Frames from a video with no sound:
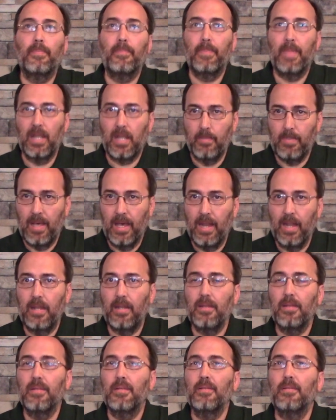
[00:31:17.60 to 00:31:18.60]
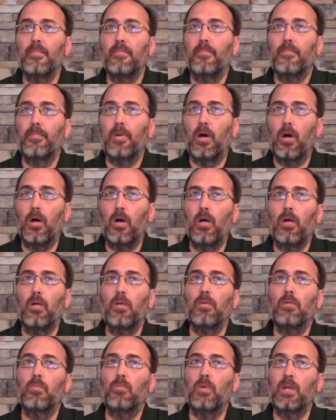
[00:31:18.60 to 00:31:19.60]
Think about it.
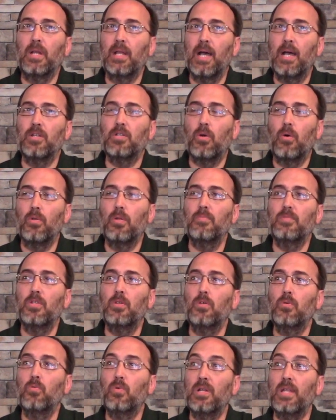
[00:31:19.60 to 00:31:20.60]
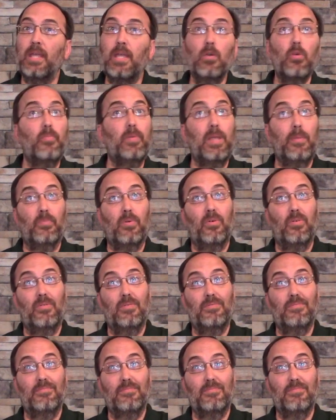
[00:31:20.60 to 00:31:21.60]
Paul, when God told him to, would heal people.
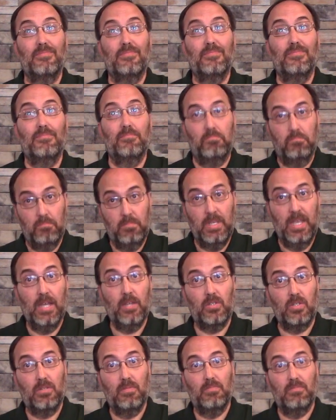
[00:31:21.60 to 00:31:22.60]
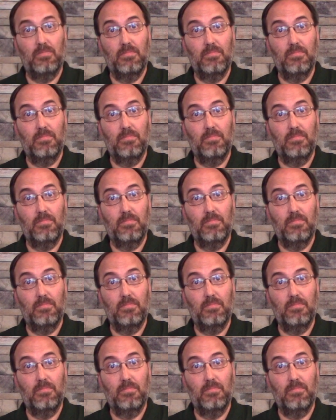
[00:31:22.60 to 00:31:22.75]
Yes?